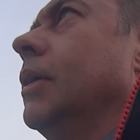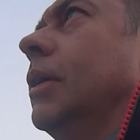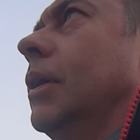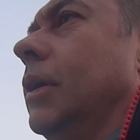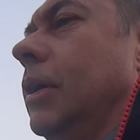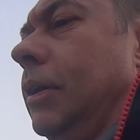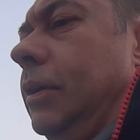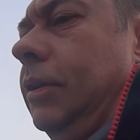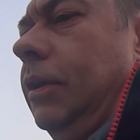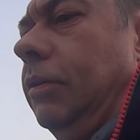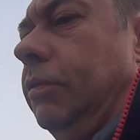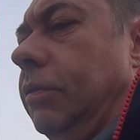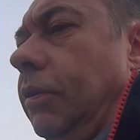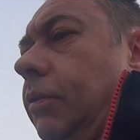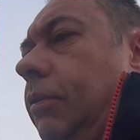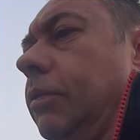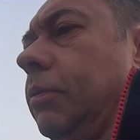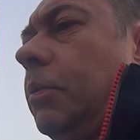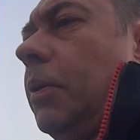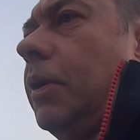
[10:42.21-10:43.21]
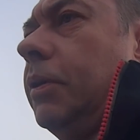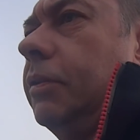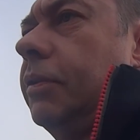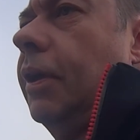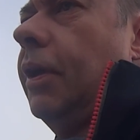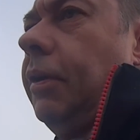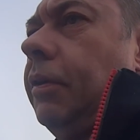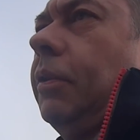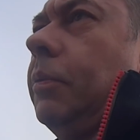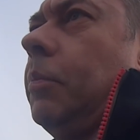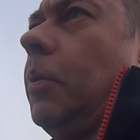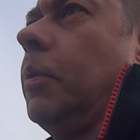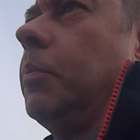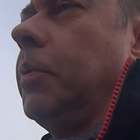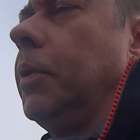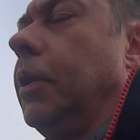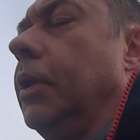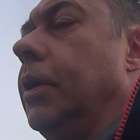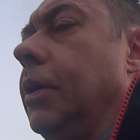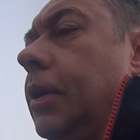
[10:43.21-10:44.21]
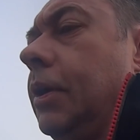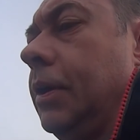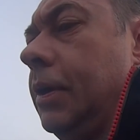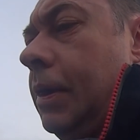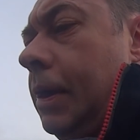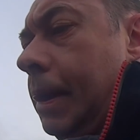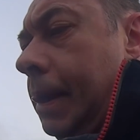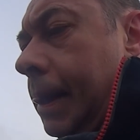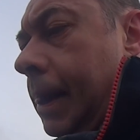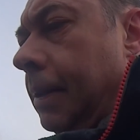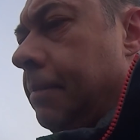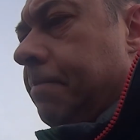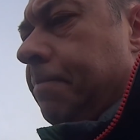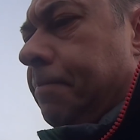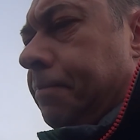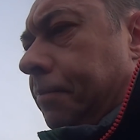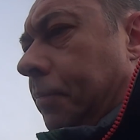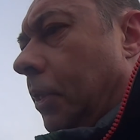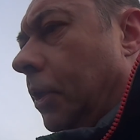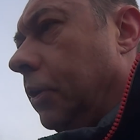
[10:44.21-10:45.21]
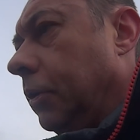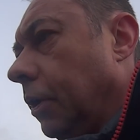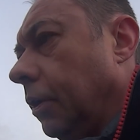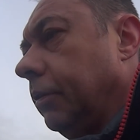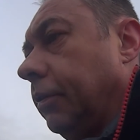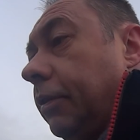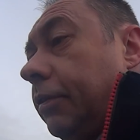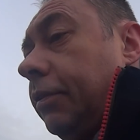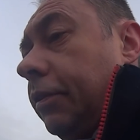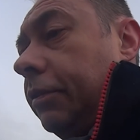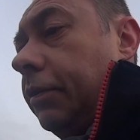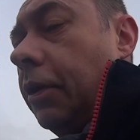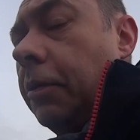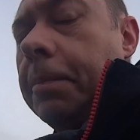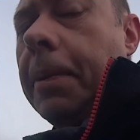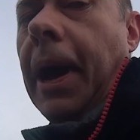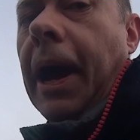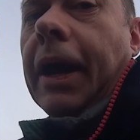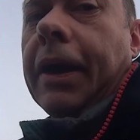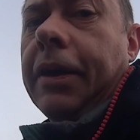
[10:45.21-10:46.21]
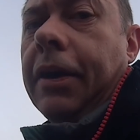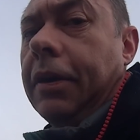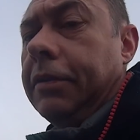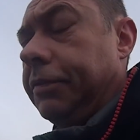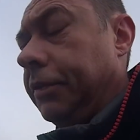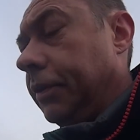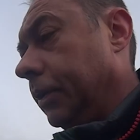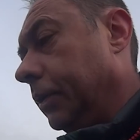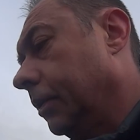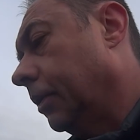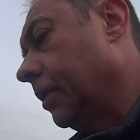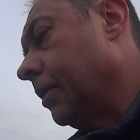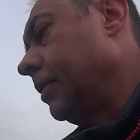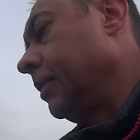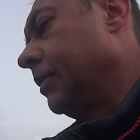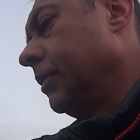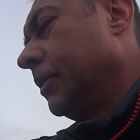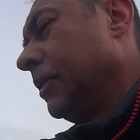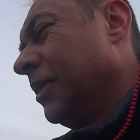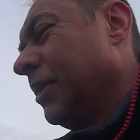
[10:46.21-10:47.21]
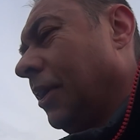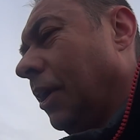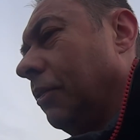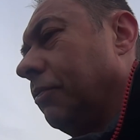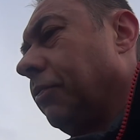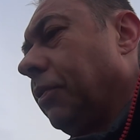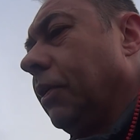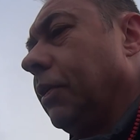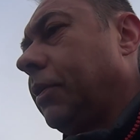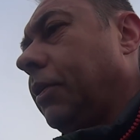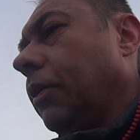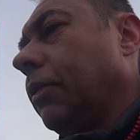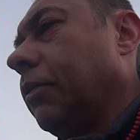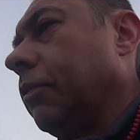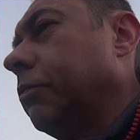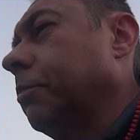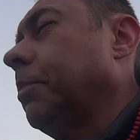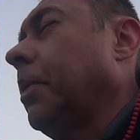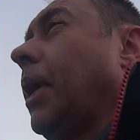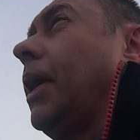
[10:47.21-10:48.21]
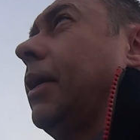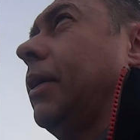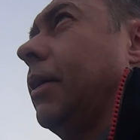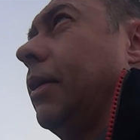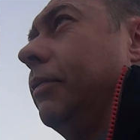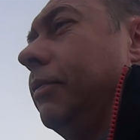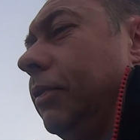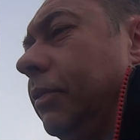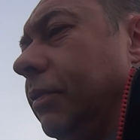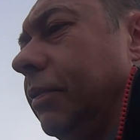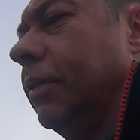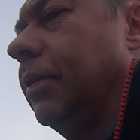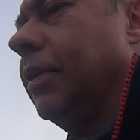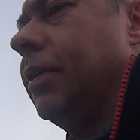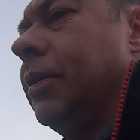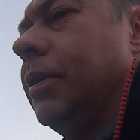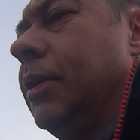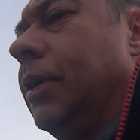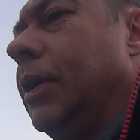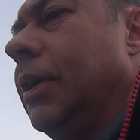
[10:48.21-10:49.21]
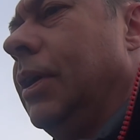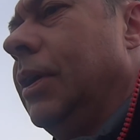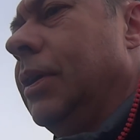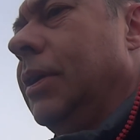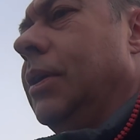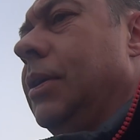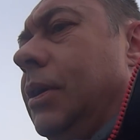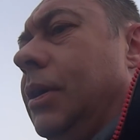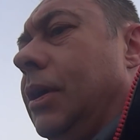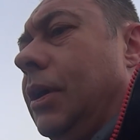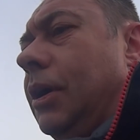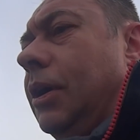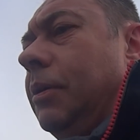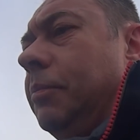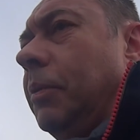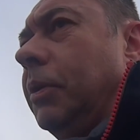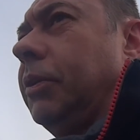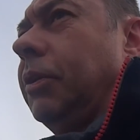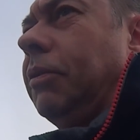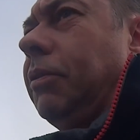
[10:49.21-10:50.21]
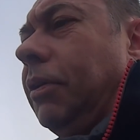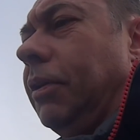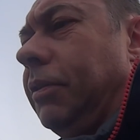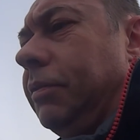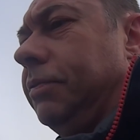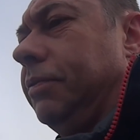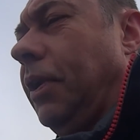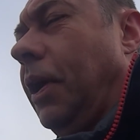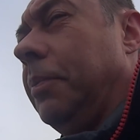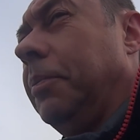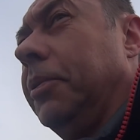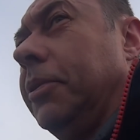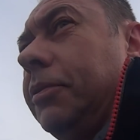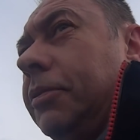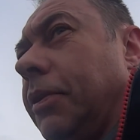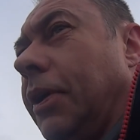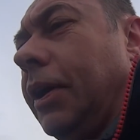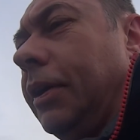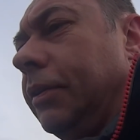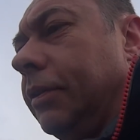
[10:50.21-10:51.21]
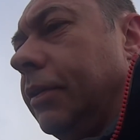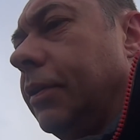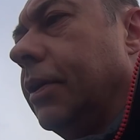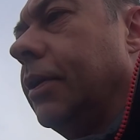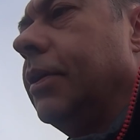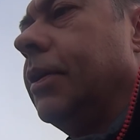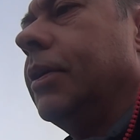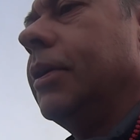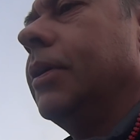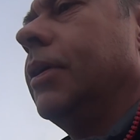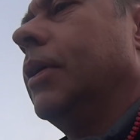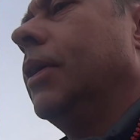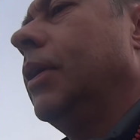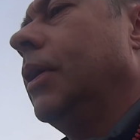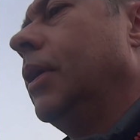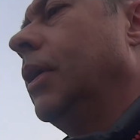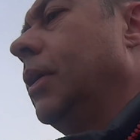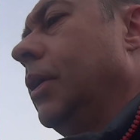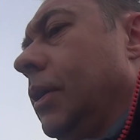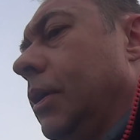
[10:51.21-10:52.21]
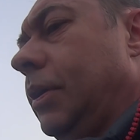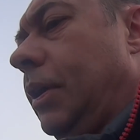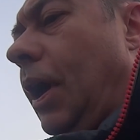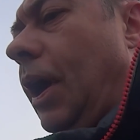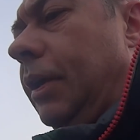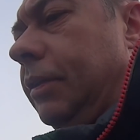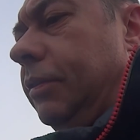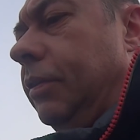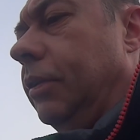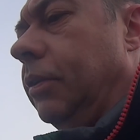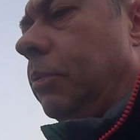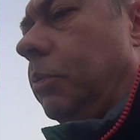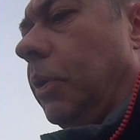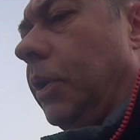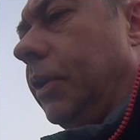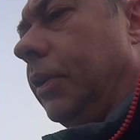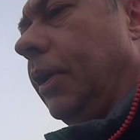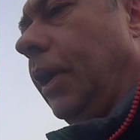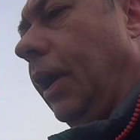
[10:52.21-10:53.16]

No signs of wear and tear at the moment. You notice there's no pack cover. I've really gone off pack covers. I don't like the flapping around, catching the wind.